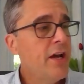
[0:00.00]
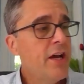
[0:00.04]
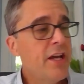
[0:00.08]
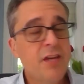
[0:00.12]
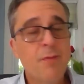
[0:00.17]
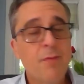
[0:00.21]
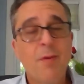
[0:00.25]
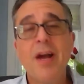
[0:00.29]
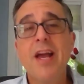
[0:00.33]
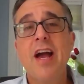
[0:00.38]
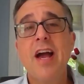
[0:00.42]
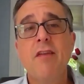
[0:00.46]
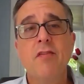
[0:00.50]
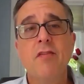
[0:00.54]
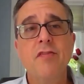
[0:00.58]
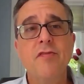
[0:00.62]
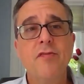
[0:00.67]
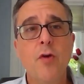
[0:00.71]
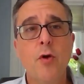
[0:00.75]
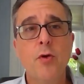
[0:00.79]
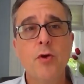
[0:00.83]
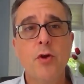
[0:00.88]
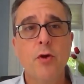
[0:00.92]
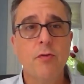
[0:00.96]
you might have a
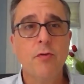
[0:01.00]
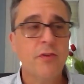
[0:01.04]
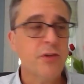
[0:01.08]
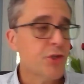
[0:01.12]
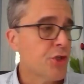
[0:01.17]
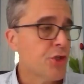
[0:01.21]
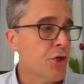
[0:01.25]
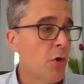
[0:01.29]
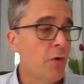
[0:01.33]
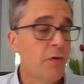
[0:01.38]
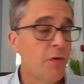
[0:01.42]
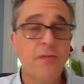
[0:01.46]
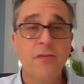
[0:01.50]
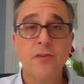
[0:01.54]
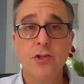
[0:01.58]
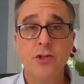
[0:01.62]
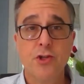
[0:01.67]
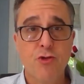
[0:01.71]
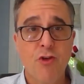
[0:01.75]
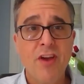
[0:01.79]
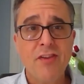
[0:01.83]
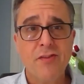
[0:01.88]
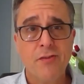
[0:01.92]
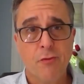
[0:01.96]
photo that shows the
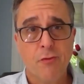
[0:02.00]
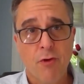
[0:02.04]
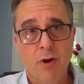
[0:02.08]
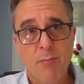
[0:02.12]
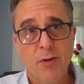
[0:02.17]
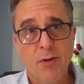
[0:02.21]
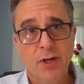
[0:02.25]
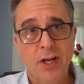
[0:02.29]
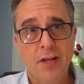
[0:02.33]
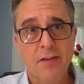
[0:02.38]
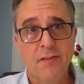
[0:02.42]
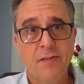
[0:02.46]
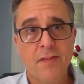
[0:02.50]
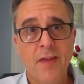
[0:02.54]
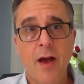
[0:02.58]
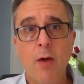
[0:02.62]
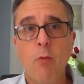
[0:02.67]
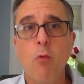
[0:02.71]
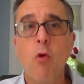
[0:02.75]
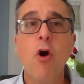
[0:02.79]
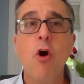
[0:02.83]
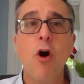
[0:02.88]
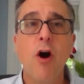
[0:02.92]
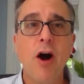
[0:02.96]
dresser up against that
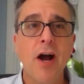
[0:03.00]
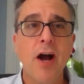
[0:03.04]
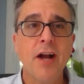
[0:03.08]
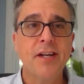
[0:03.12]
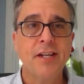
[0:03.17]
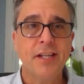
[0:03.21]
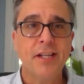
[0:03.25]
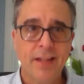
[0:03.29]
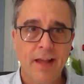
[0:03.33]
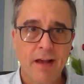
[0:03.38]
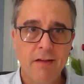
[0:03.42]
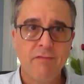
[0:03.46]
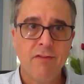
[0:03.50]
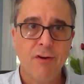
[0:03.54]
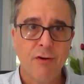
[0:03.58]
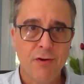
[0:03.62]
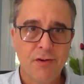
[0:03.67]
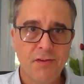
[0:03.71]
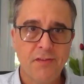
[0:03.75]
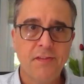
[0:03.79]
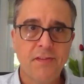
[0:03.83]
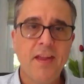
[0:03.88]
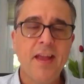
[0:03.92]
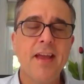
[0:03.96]
wall hiding that very
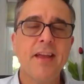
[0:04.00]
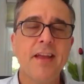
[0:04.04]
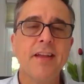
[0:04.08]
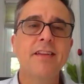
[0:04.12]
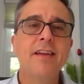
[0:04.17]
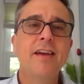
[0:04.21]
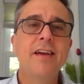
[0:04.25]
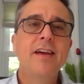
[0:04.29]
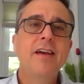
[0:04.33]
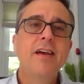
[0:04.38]
stain.